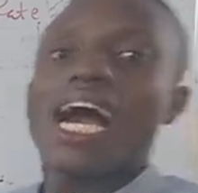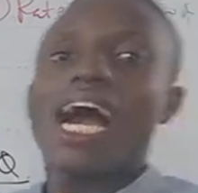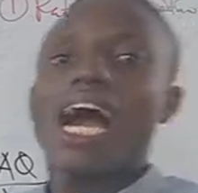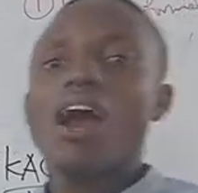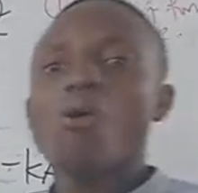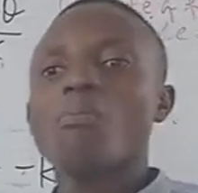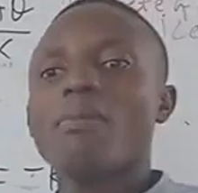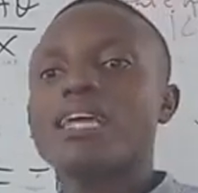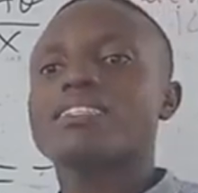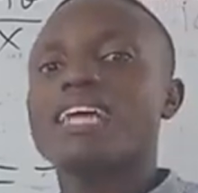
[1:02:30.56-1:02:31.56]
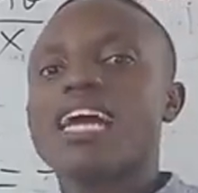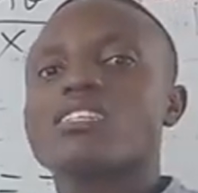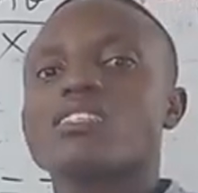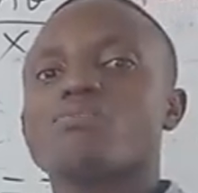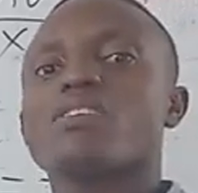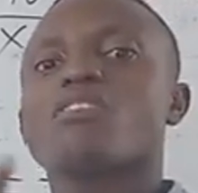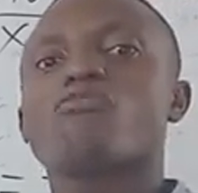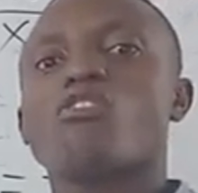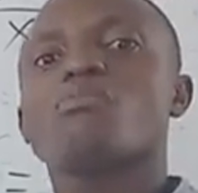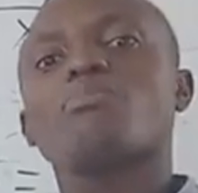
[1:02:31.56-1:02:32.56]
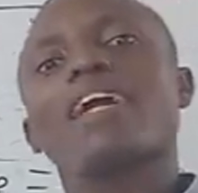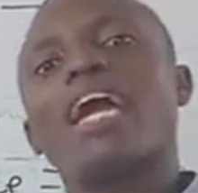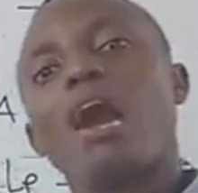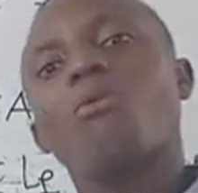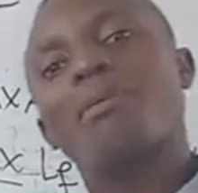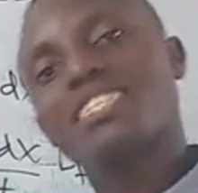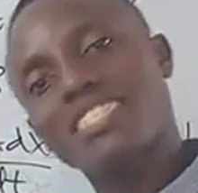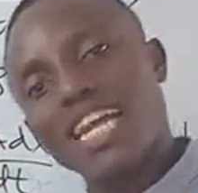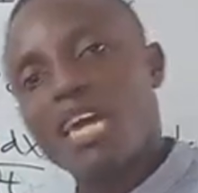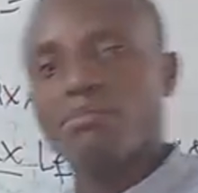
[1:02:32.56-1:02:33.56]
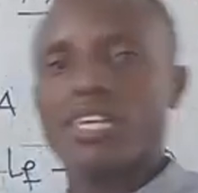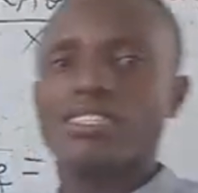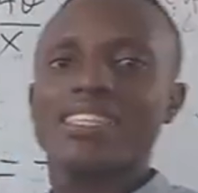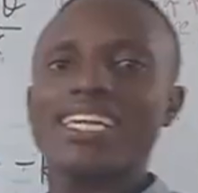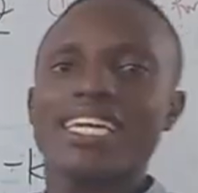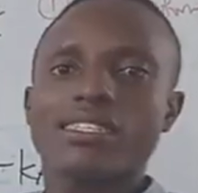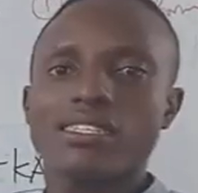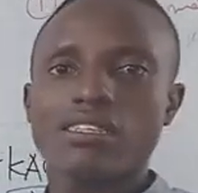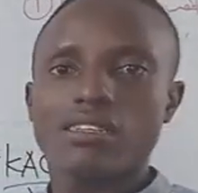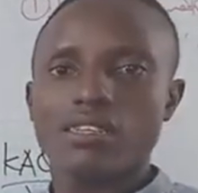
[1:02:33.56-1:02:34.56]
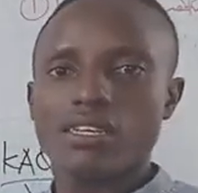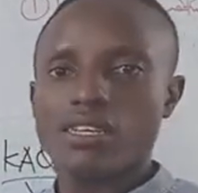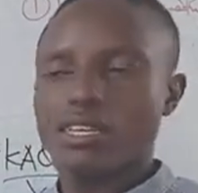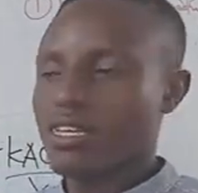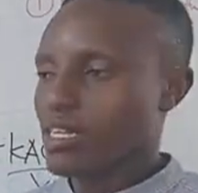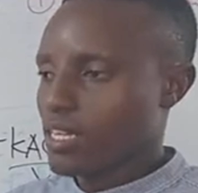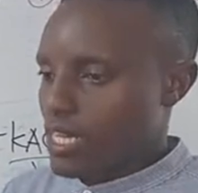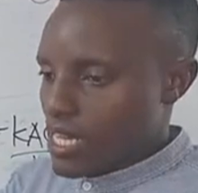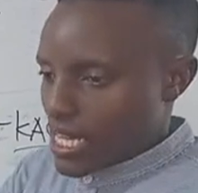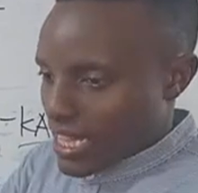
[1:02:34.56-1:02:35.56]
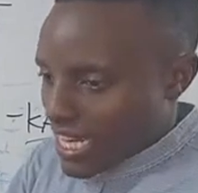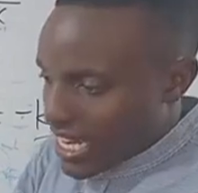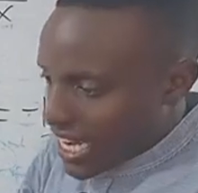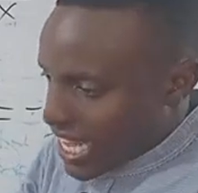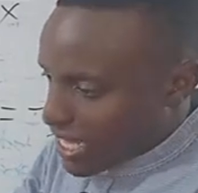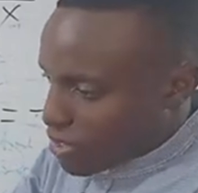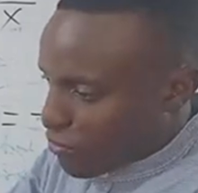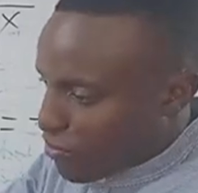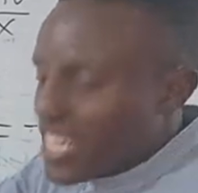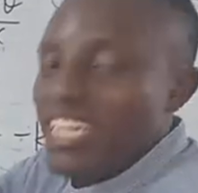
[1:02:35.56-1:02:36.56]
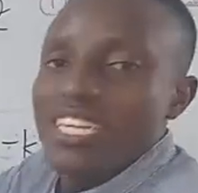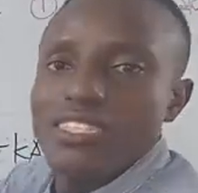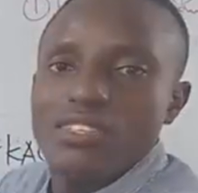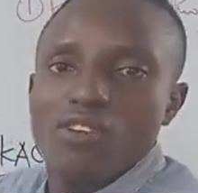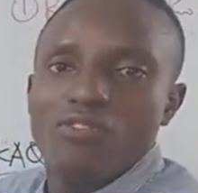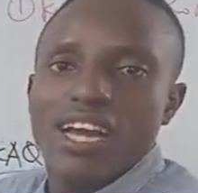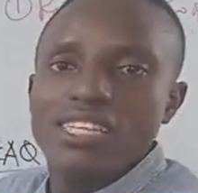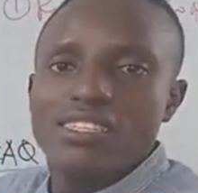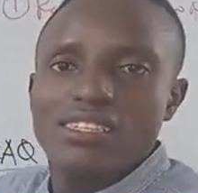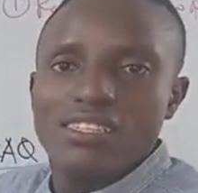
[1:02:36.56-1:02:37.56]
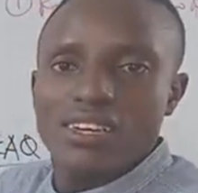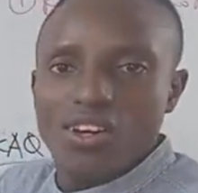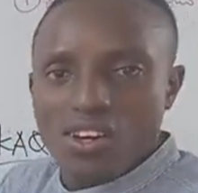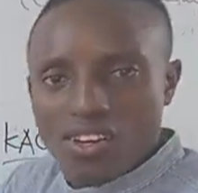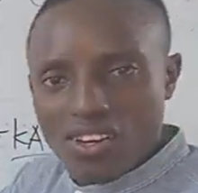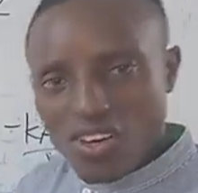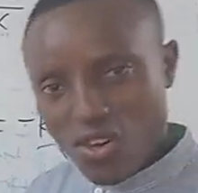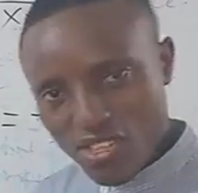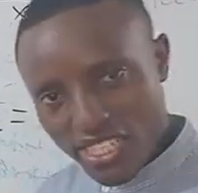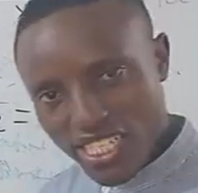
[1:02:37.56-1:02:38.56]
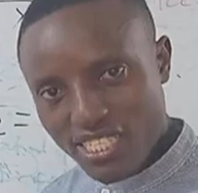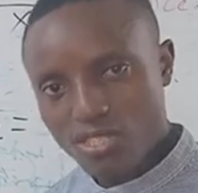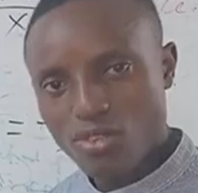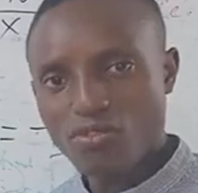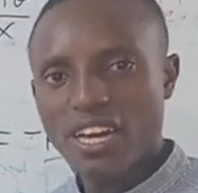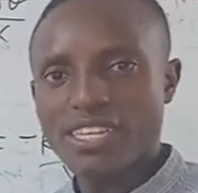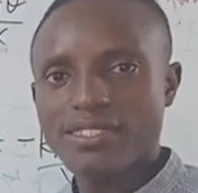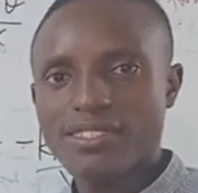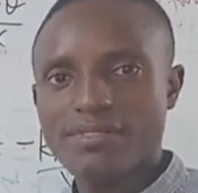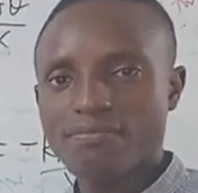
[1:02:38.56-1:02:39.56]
How much ice is being formed by how much time? That's the rate. The rate of increase of ice or decrease of ice.